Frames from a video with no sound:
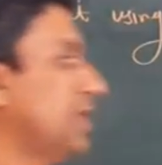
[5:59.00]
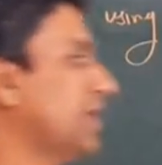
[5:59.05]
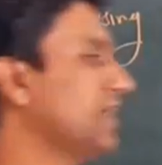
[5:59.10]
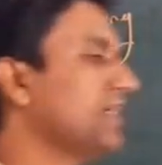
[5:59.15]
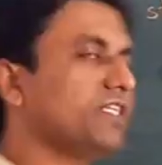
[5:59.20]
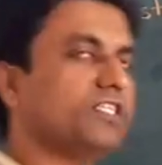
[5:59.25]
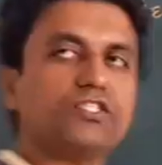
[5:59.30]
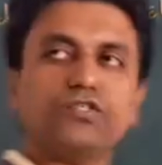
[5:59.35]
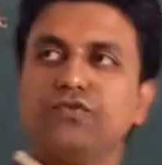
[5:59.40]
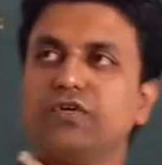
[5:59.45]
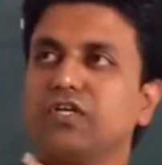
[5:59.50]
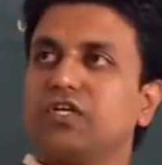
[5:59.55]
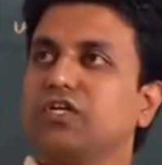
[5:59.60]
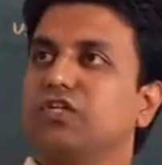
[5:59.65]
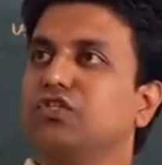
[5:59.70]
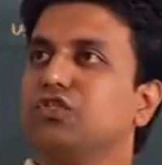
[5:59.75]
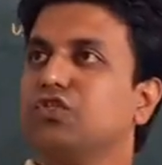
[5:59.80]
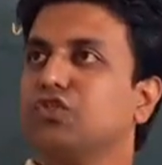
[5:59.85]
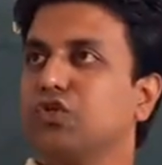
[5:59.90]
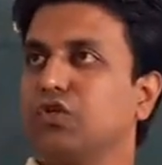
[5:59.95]
part is your
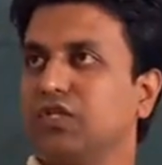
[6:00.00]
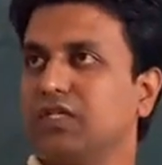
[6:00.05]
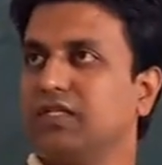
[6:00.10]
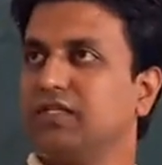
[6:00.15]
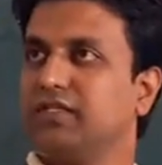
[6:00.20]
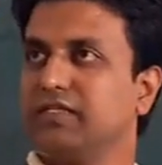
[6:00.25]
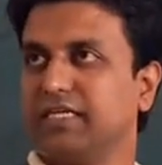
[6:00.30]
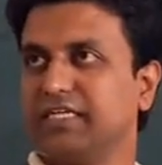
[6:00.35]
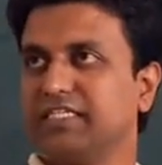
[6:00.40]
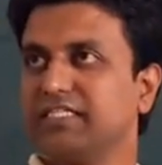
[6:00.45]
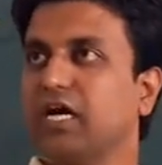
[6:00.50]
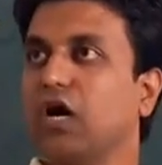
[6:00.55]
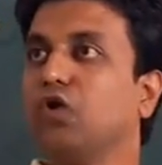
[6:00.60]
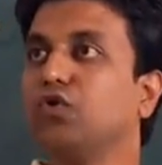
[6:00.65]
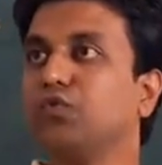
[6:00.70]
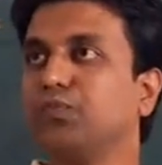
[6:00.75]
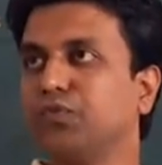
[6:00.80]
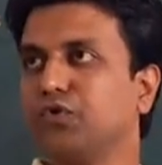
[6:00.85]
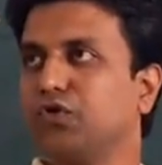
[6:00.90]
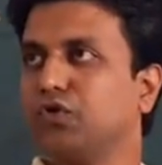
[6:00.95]
console, that is
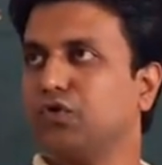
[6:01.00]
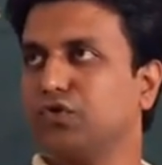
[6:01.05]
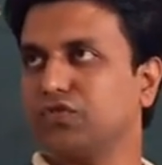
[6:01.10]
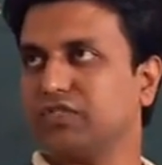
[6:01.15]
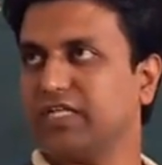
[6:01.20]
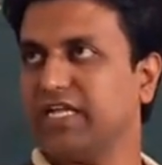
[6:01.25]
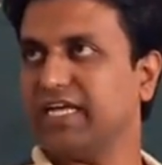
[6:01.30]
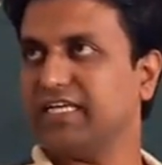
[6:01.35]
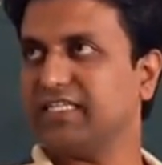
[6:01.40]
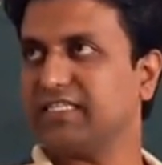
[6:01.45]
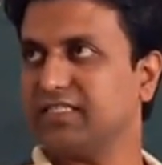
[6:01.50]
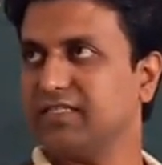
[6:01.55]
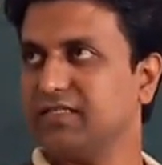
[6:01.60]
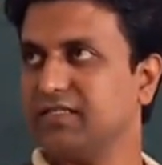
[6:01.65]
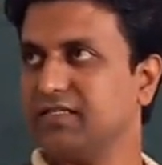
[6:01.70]
output looks like